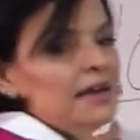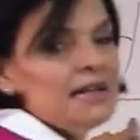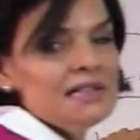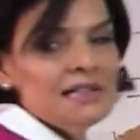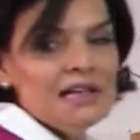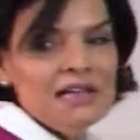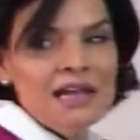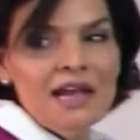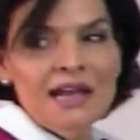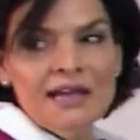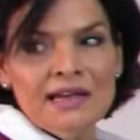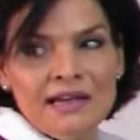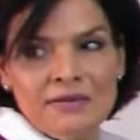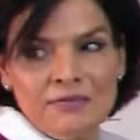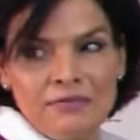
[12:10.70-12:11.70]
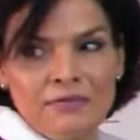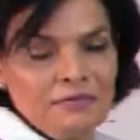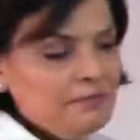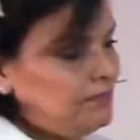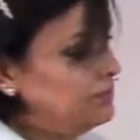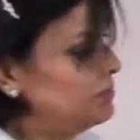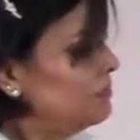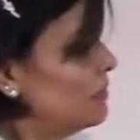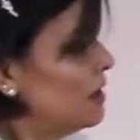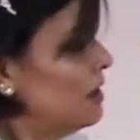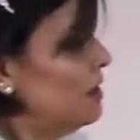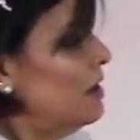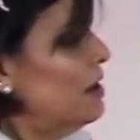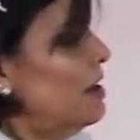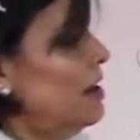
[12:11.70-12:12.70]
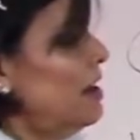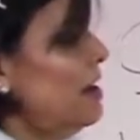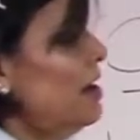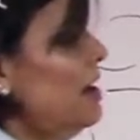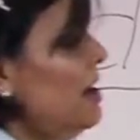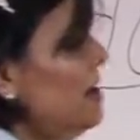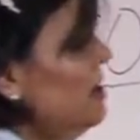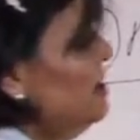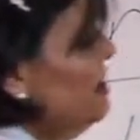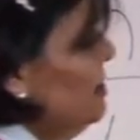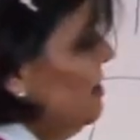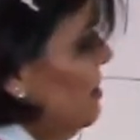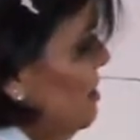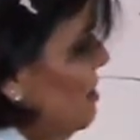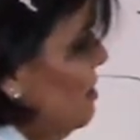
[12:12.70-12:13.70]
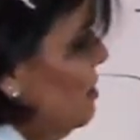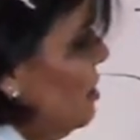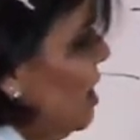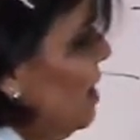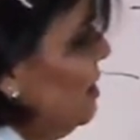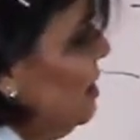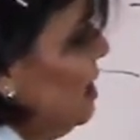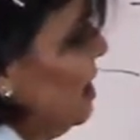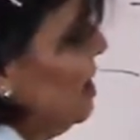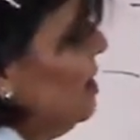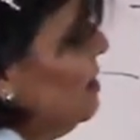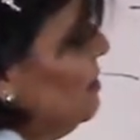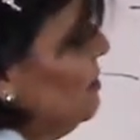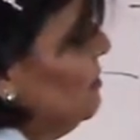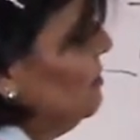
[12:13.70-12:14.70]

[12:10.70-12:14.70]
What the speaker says: is a negative, and nothing